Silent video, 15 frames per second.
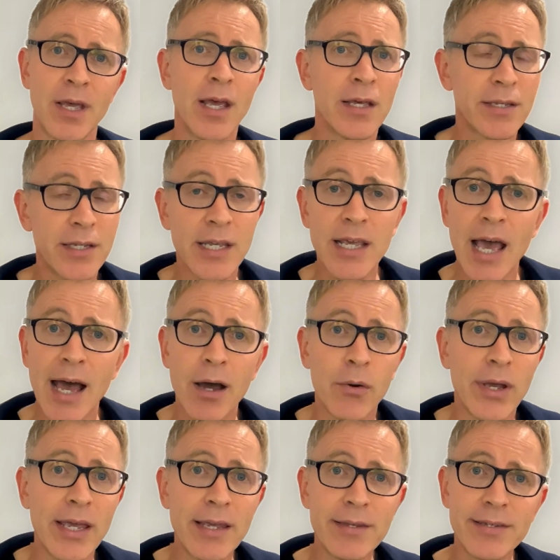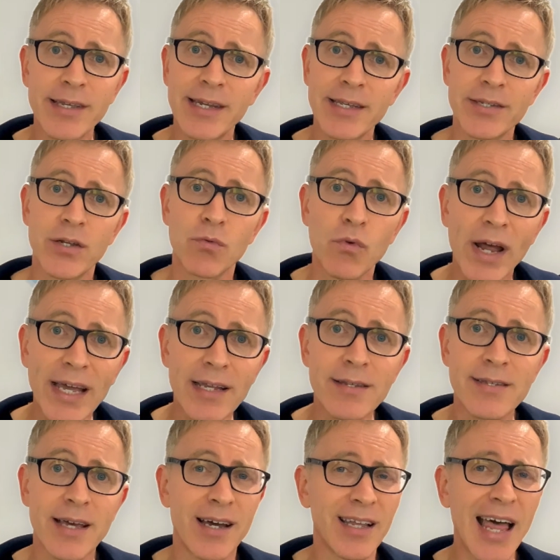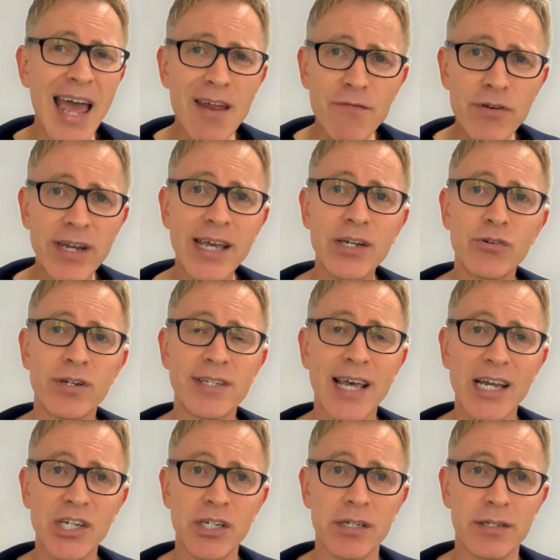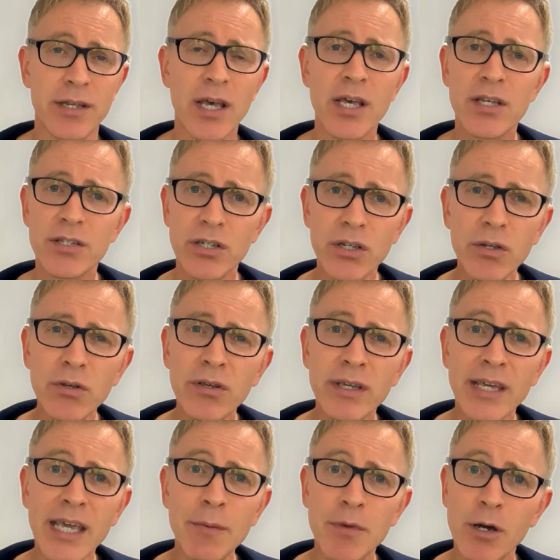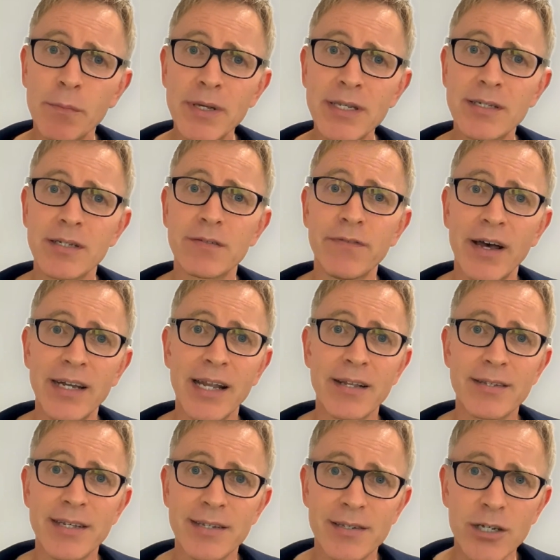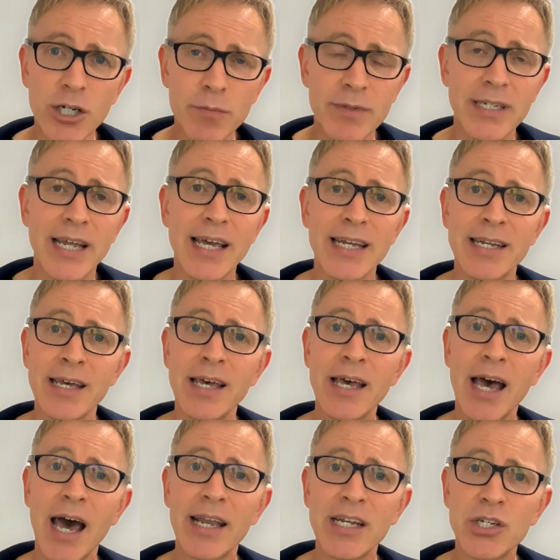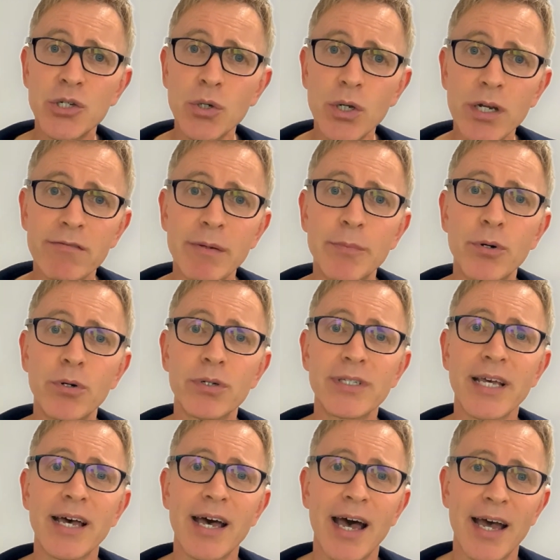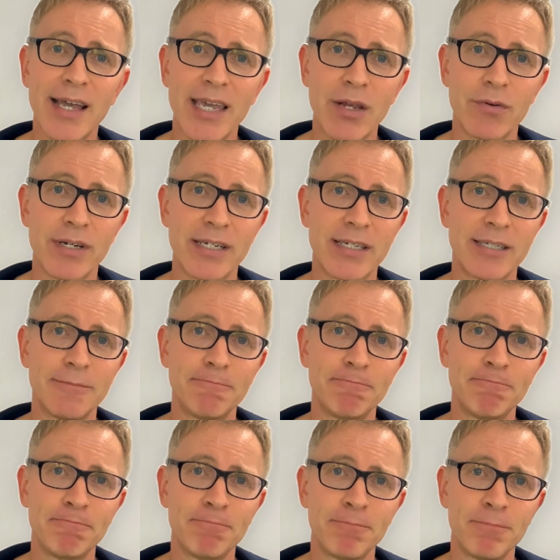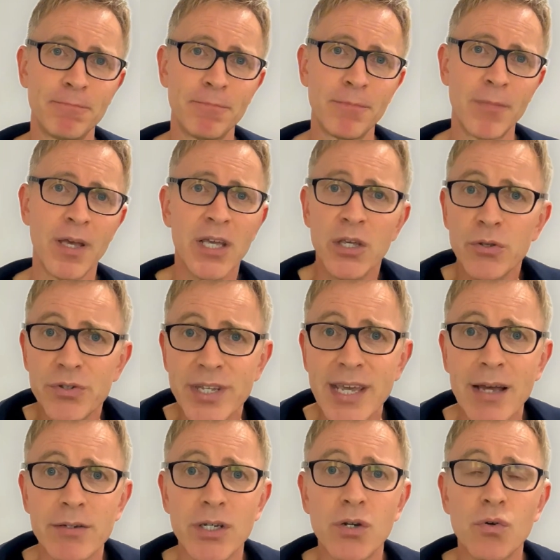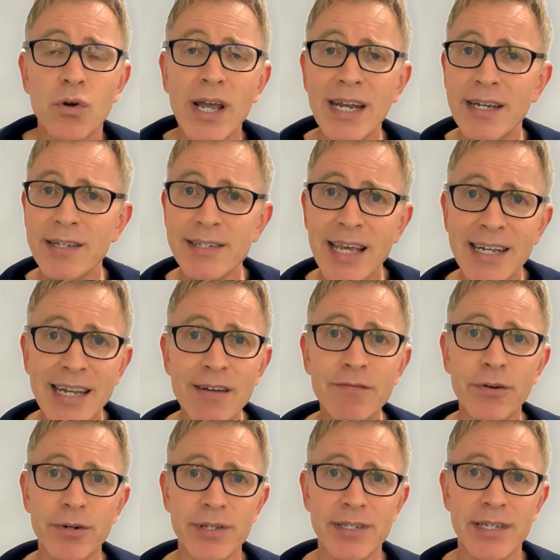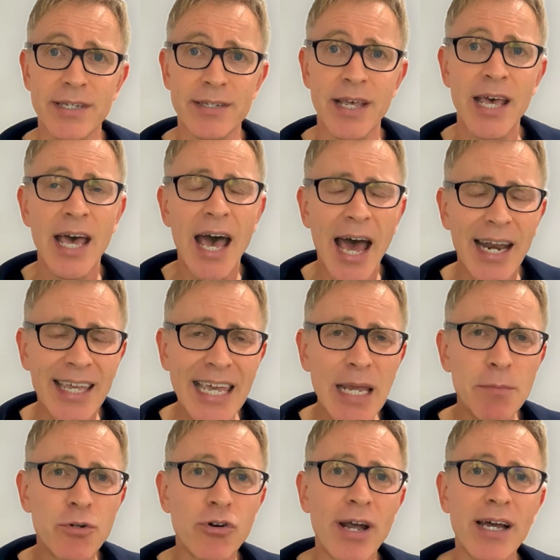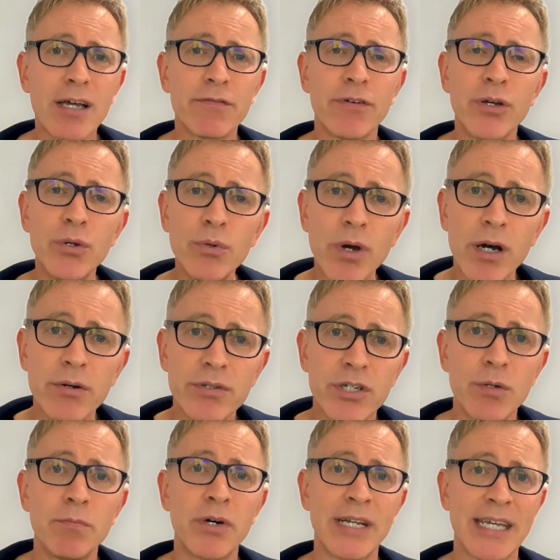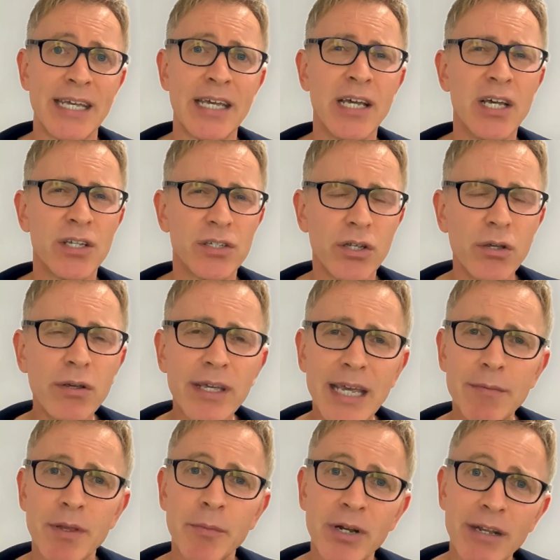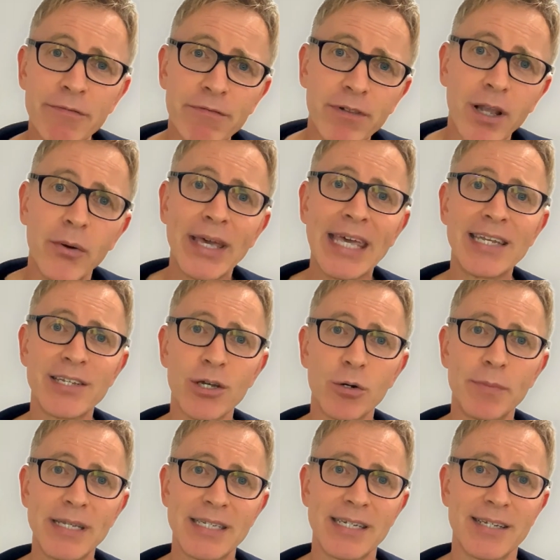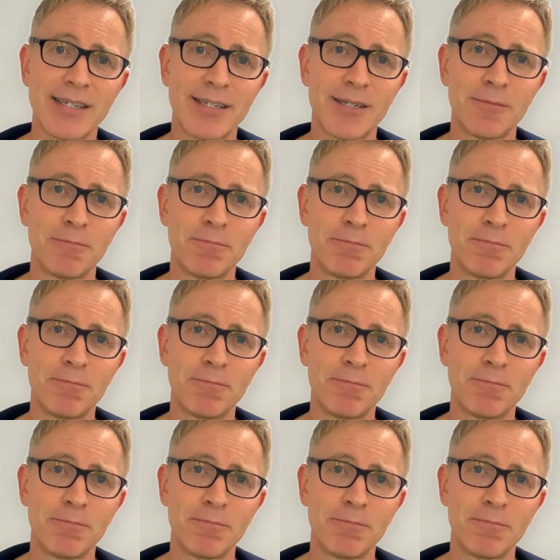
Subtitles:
See how easy it is to reconcile everyday transactions so you can keep your business finances up to date and ensure your reports are accurate. You'll see how to create and send invoices and keep track of who owes you money so you can keep the money flowing into your business.